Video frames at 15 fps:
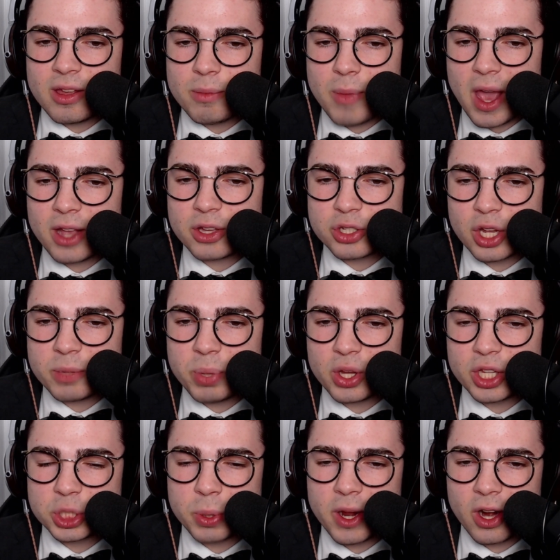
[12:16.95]
Michaels couldn't pull
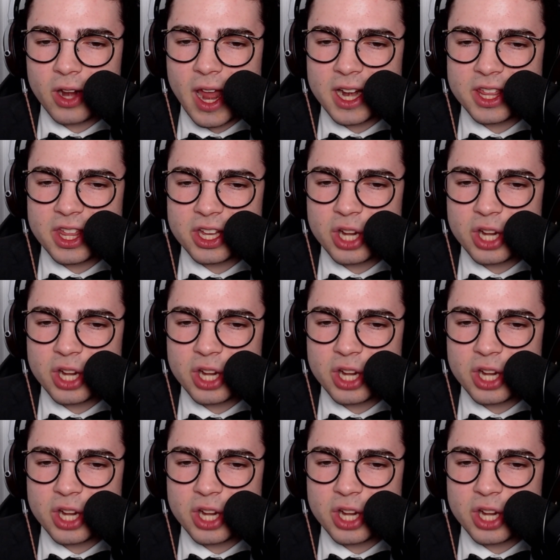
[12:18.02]
the trigger on ending the